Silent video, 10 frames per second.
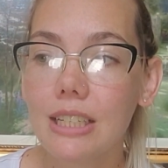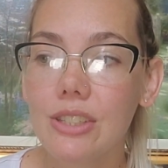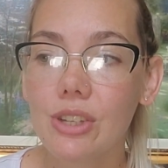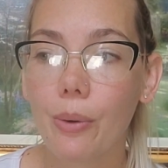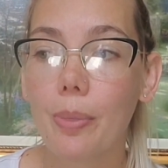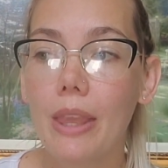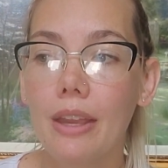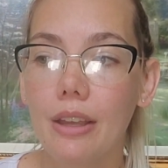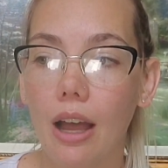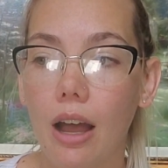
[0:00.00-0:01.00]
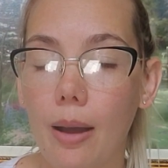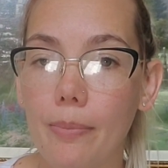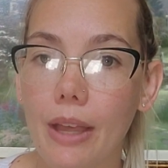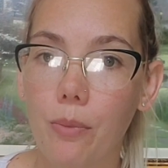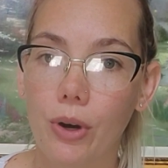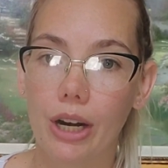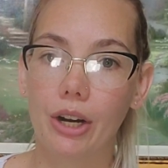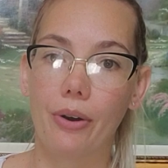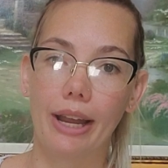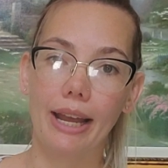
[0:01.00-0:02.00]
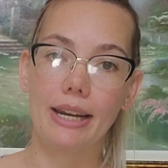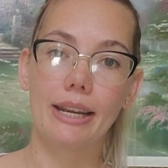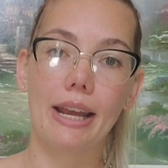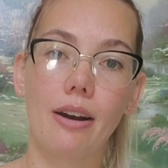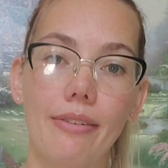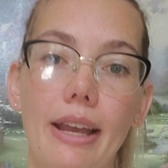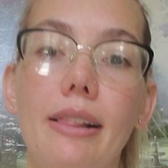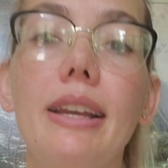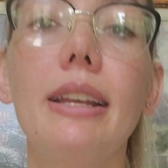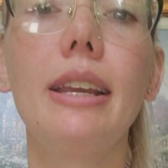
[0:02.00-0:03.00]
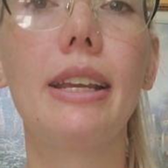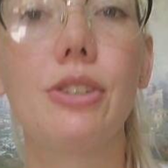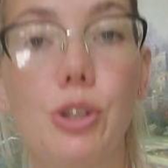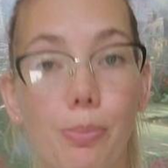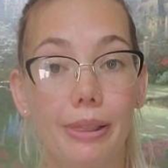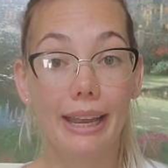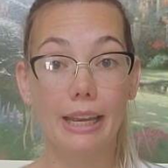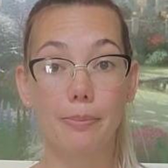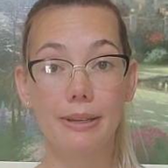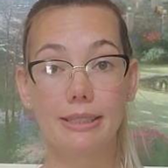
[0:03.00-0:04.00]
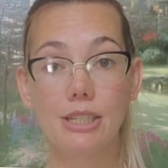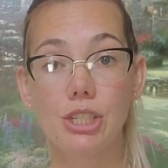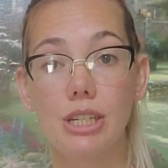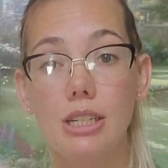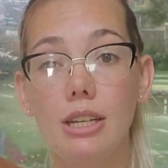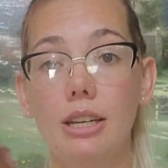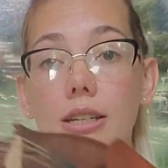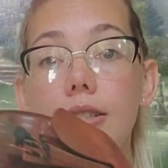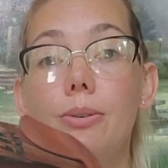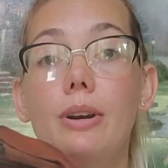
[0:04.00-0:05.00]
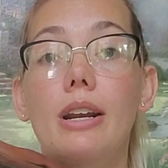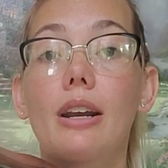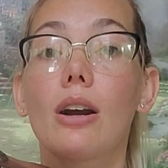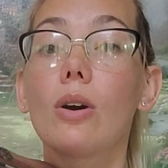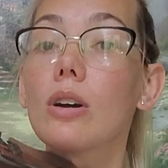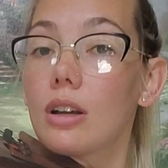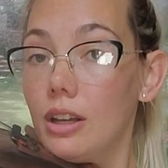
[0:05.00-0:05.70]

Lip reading: So we're gonna go ahead and get our violin into playing position. So we're gonna go